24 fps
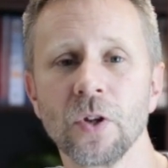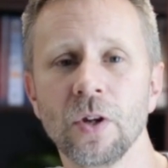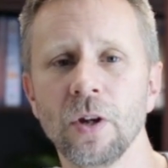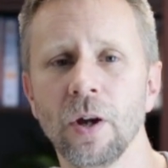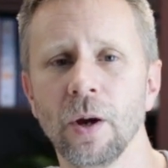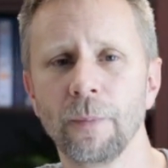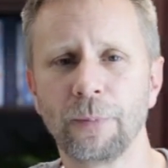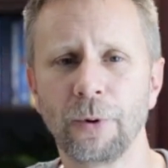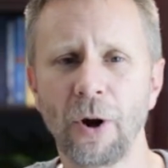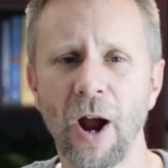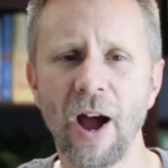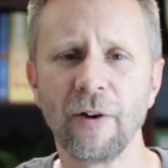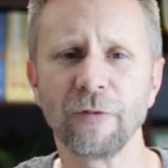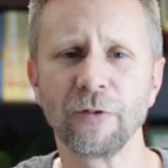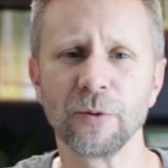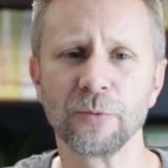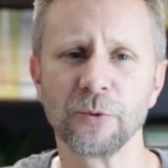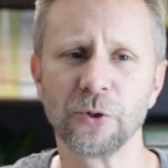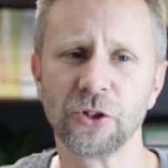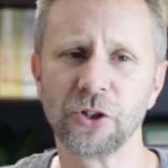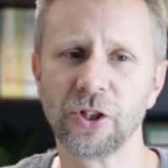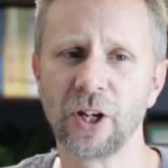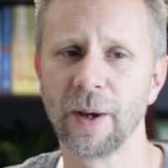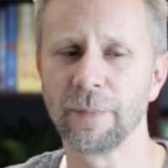In uh,
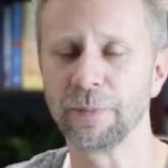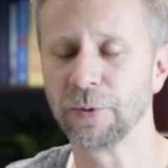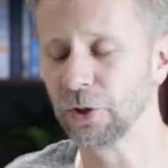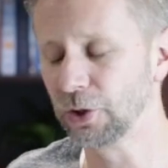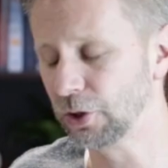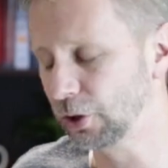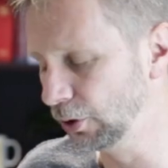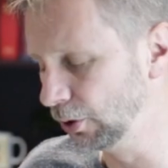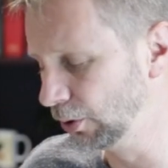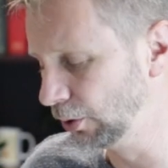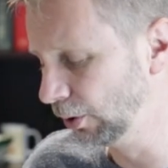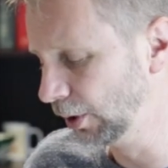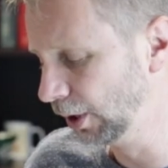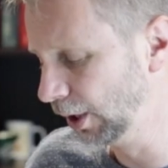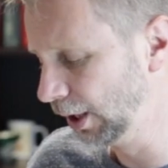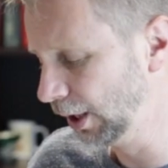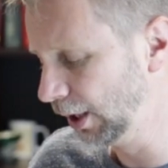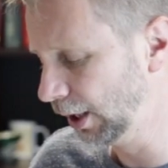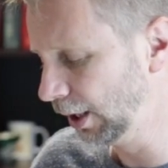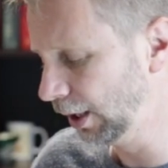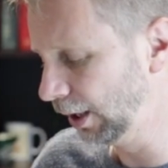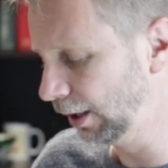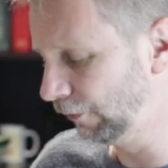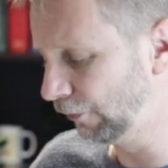Proverbs chapter 2
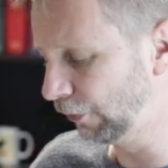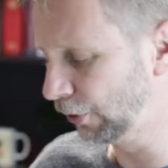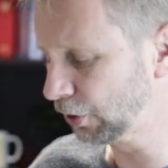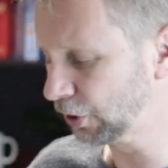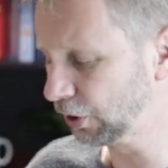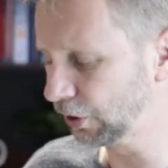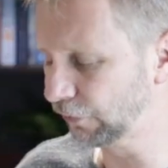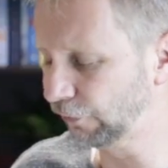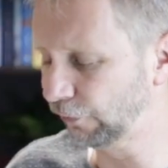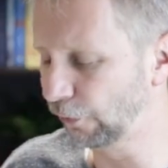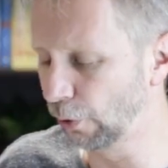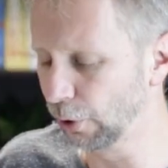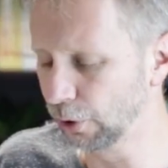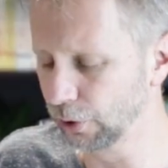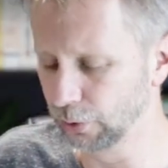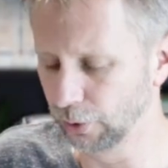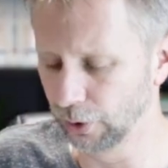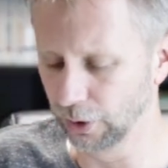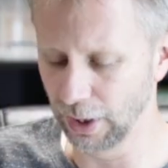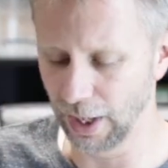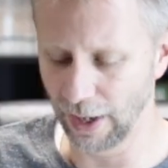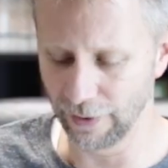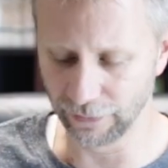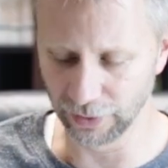verses 4 to
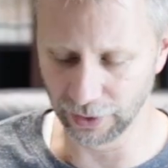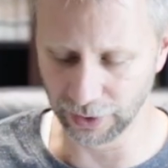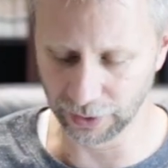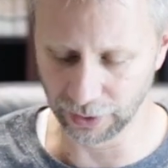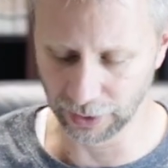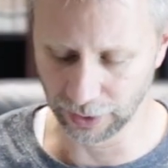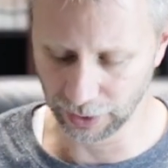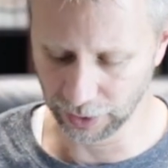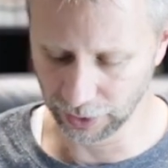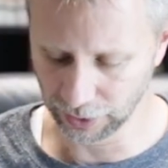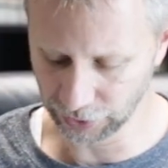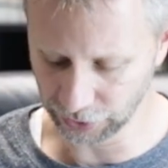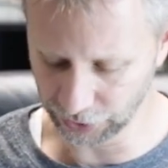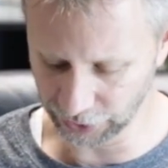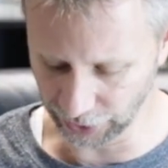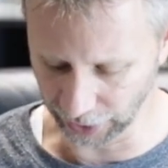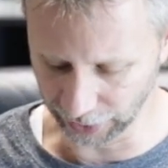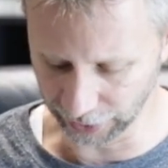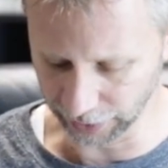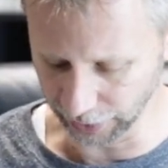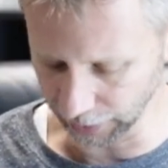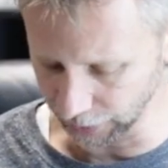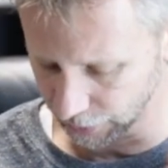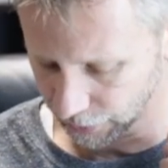11
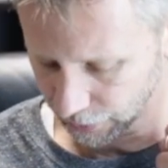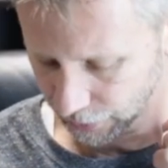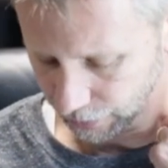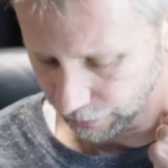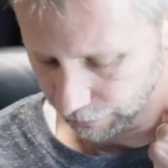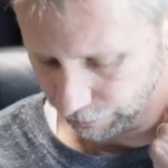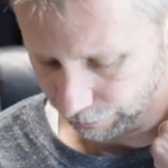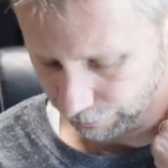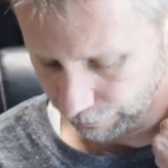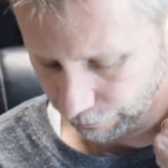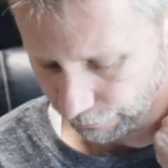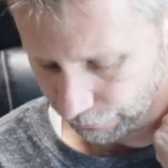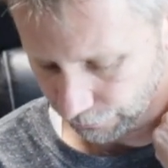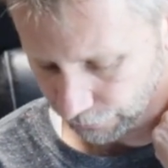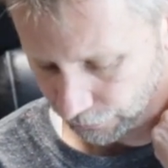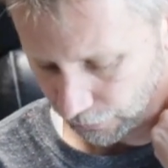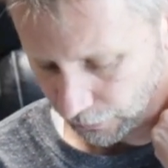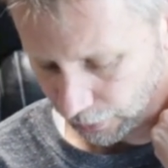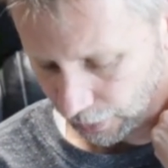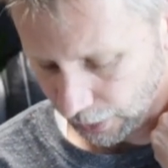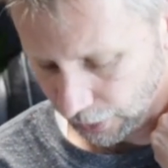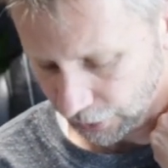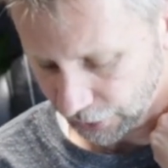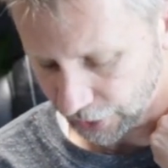say this.
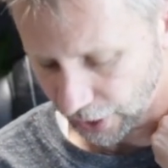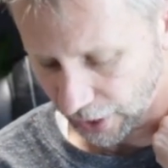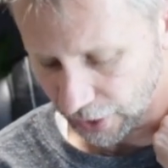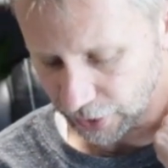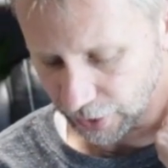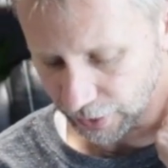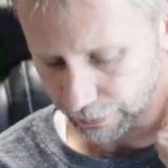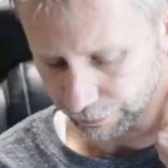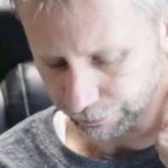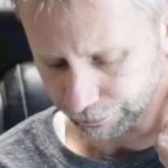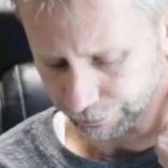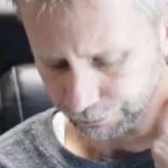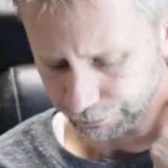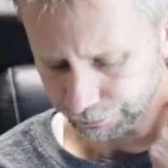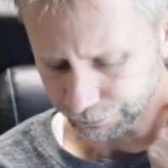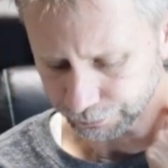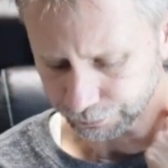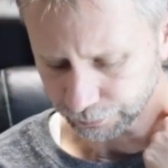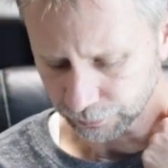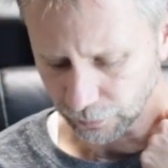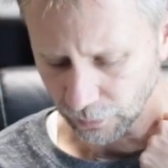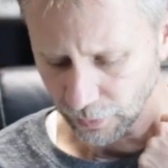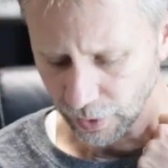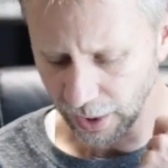It says,
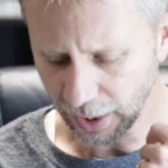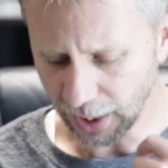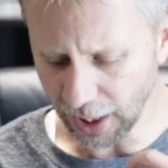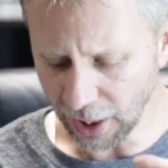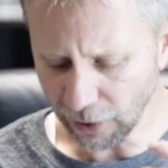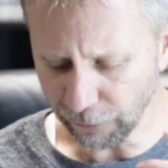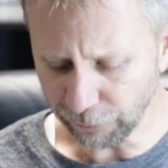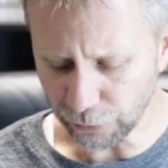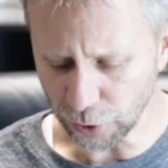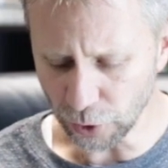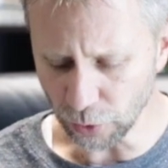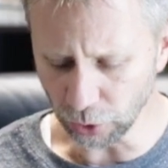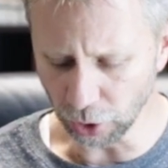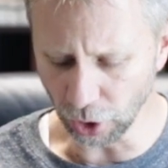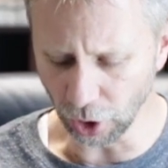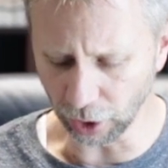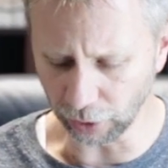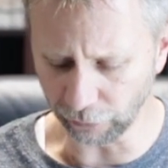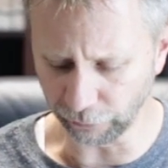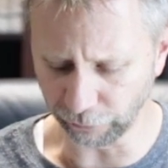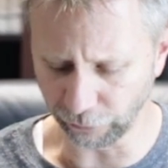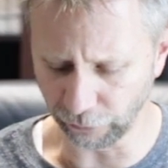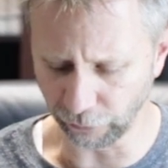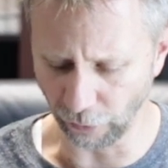if you
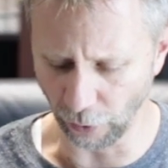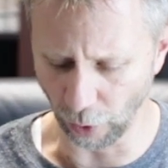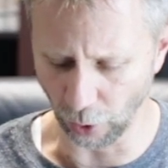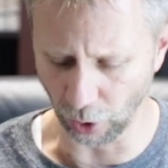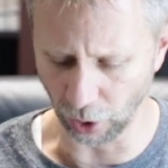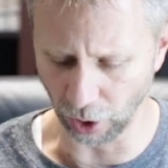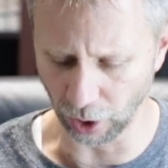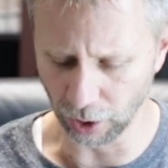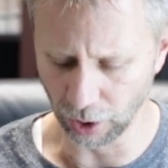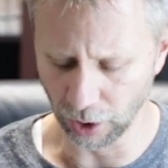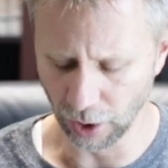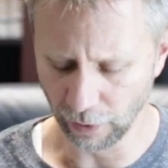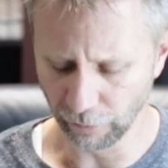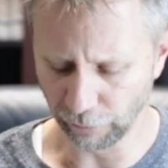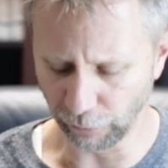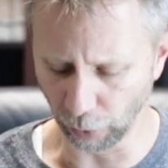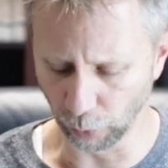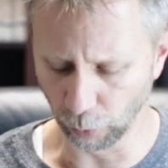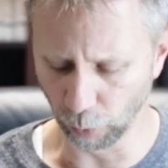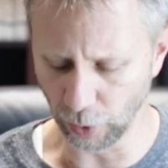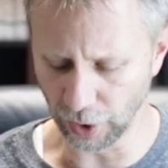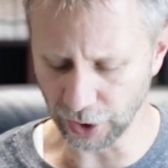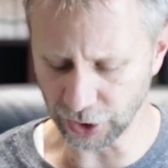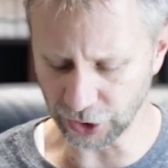look for,
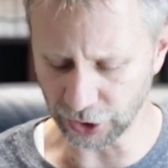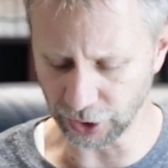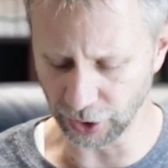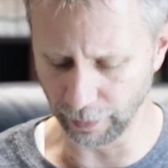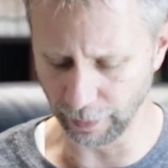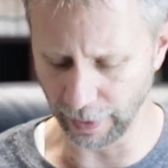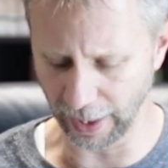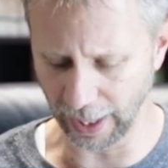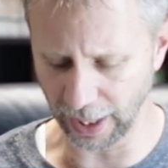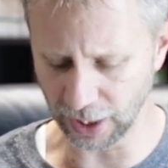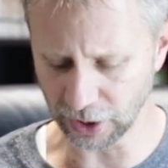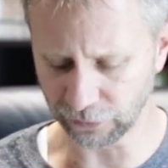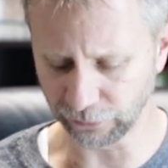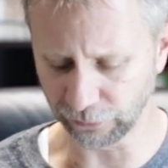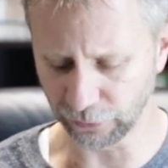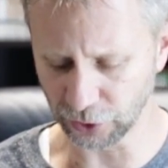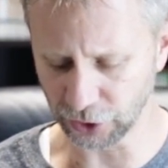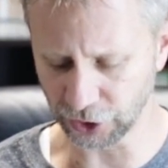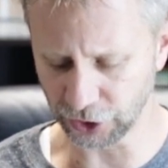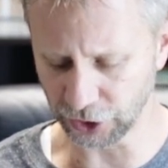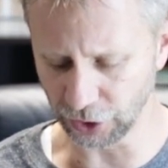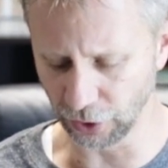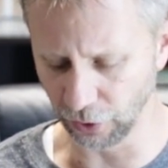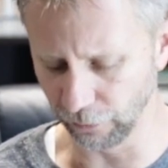for wisdom as for
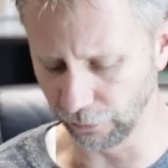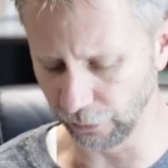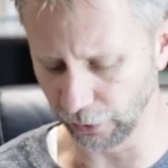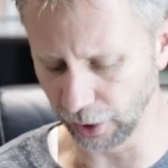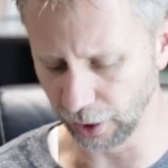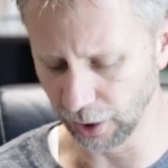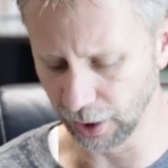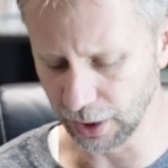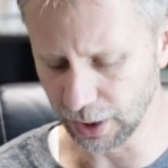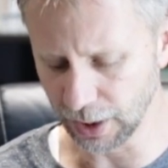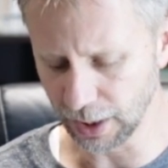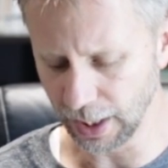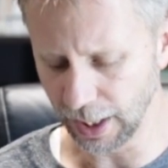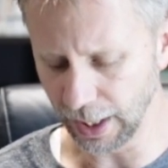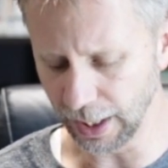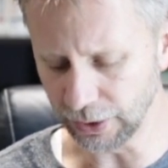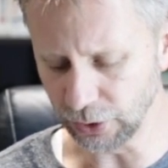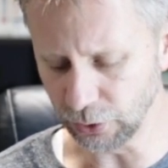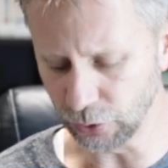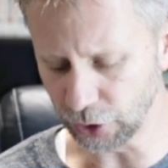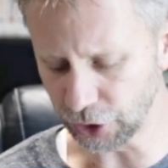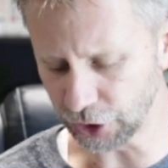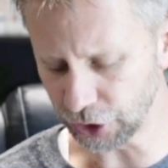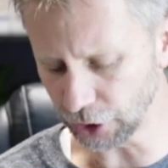silver,
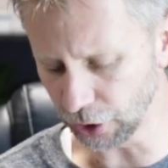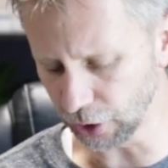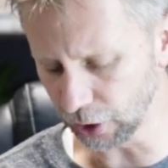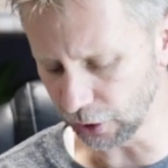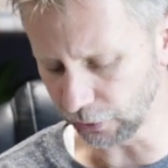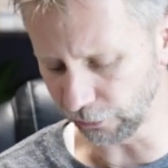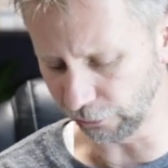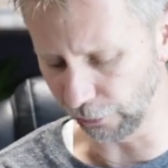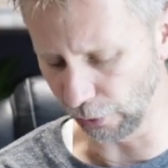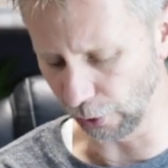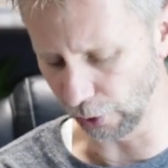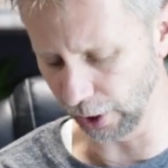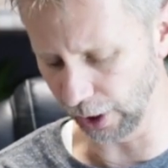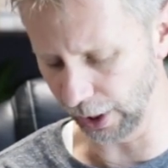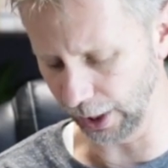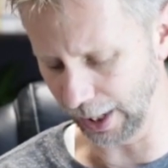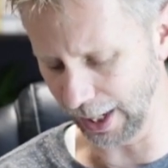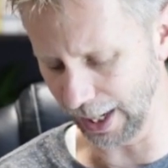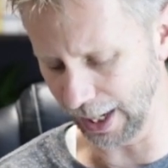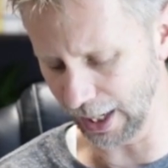and you search for it